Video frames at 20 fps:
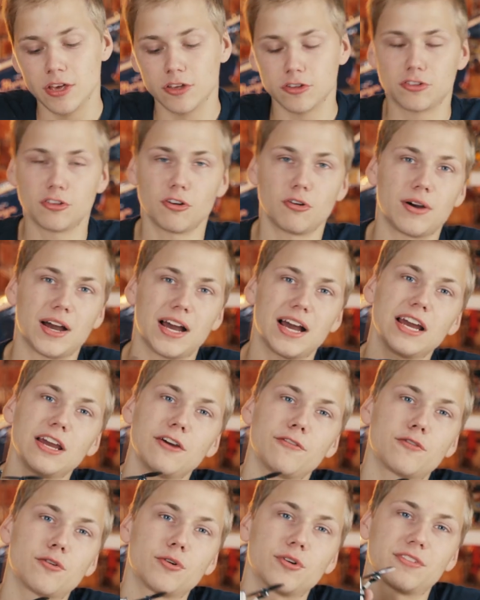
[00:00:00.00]
So I
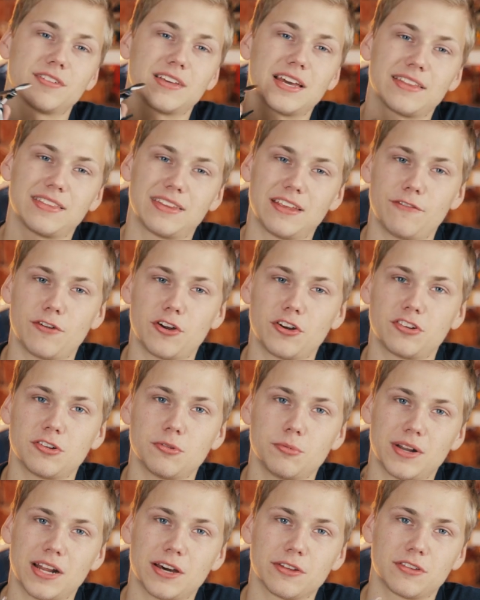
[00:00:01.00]
of course got the
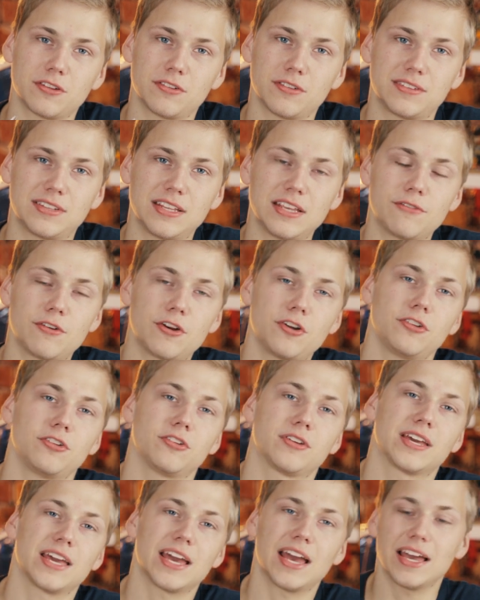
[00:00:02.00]
version without the receiver.
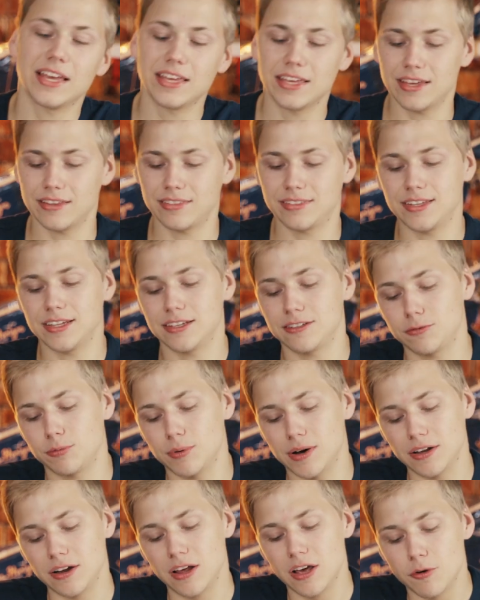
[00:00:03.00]
You can get this
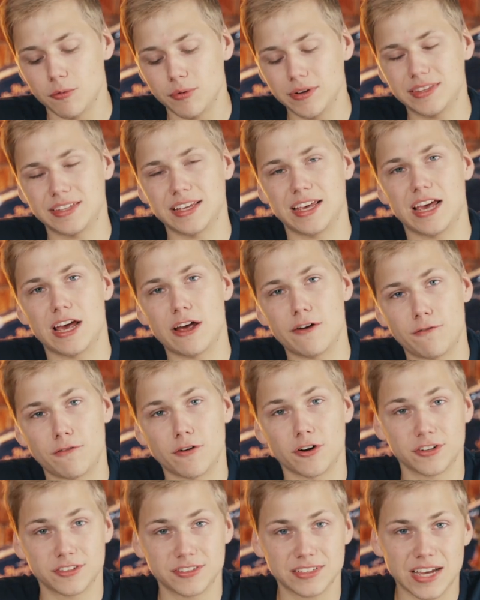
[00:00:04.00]
one with the
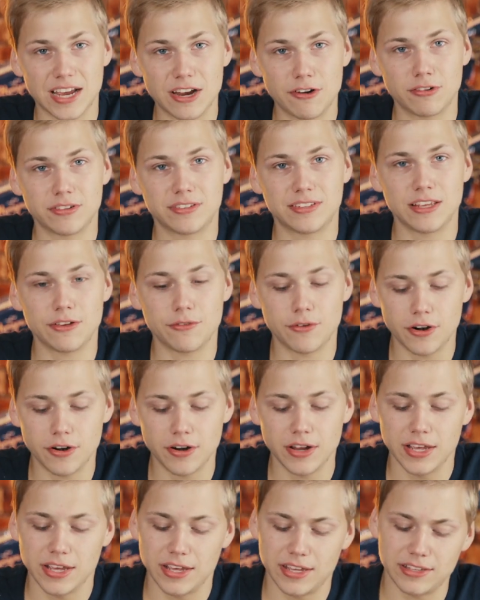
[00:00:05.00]
FrSky
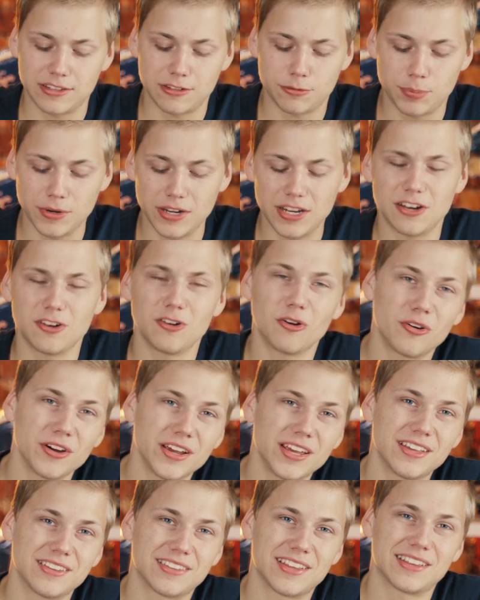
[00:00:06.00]
receiver. It's pretty
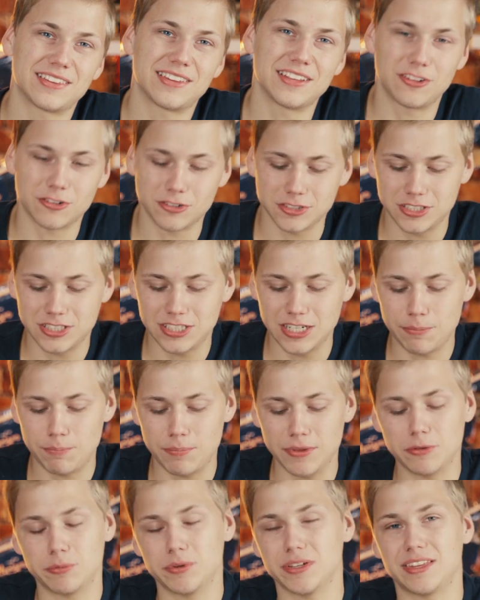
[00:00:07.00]
annoying that they don't
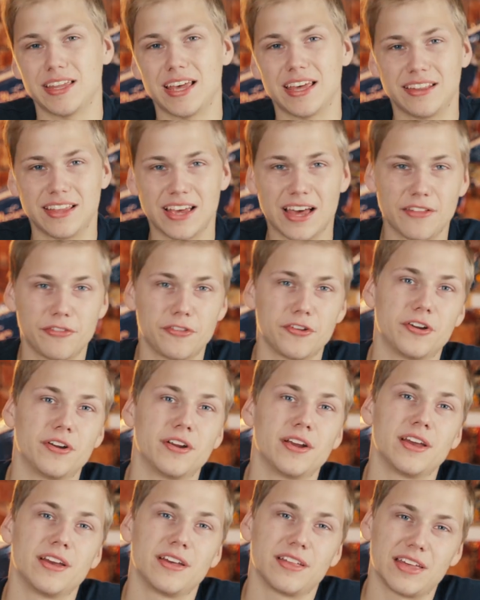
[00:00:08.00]
ship it with any
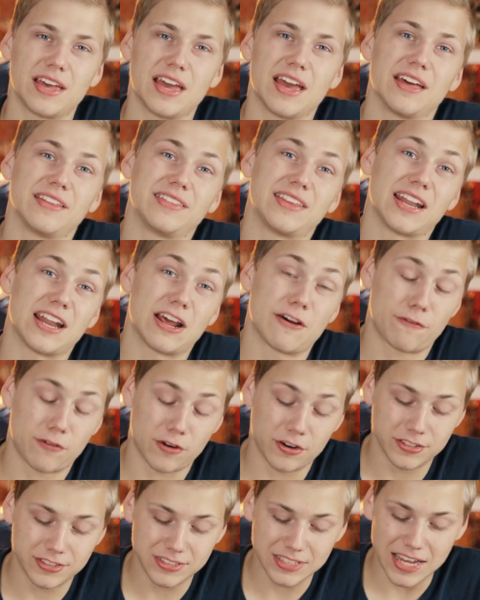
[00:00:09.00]
other than
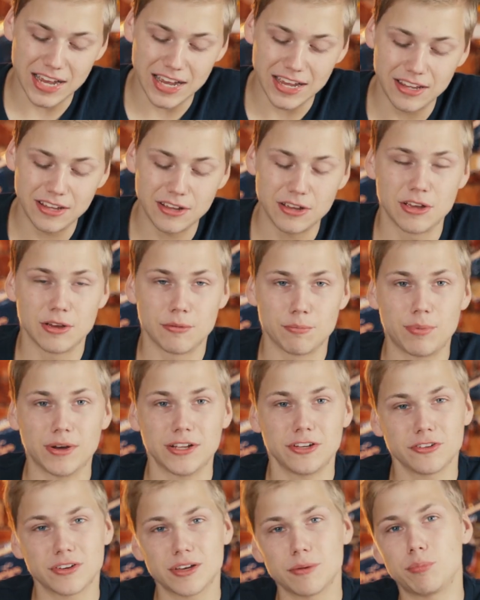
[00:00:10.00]
FrSky,
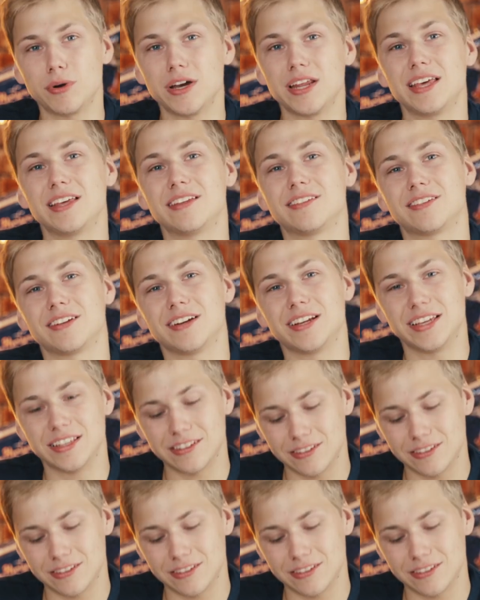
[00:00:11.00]
but you can pretty easily